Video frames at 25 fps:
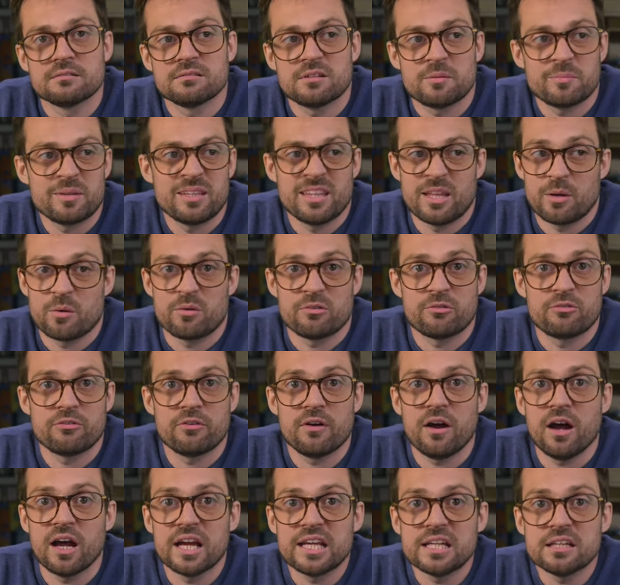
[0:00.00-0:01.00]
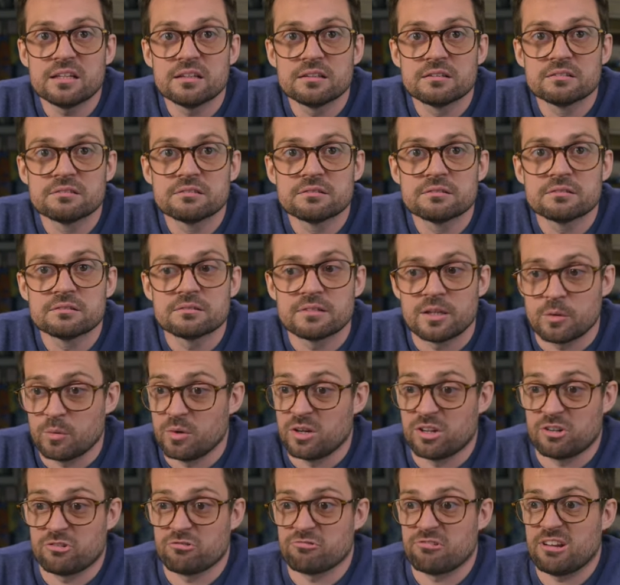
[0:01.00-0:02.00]
I mean, they were fine. They
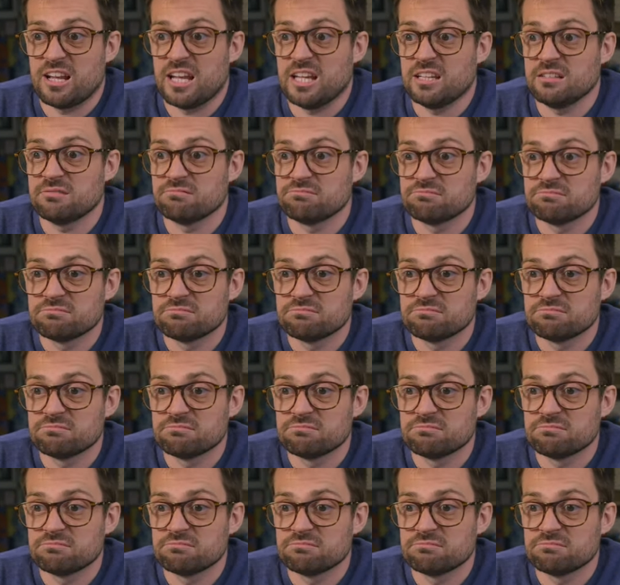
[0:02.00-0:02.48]
weren't great.